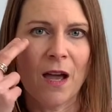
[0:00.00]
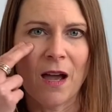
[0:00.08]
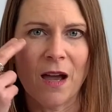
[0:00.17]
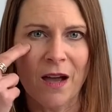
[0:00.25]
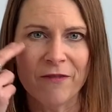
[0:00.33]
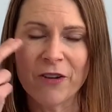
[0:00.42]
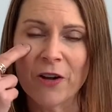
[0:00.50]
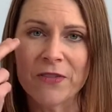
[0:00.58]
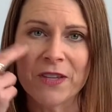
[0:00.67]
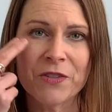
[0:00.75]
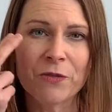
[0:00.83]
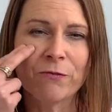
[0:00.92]
I've got
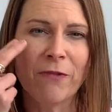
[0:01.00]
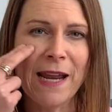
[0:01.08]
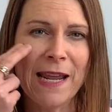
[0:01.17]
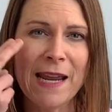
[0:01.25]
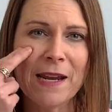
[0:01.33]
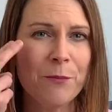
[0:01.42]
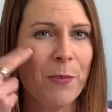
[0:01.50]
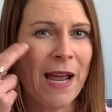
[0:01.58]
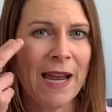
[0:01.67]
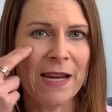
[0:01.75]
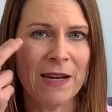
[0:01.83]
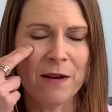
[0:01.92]
this ringing
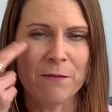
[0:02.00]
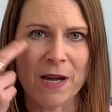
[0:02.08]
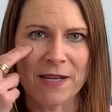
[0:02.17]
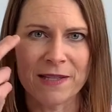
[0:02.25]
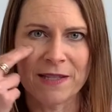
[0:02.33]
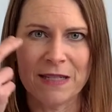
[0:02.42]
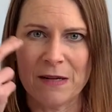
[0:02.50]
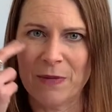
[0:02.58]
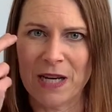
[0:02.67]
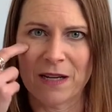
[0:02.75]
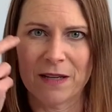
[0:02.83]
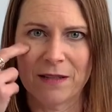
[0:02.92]
pain in my stomach.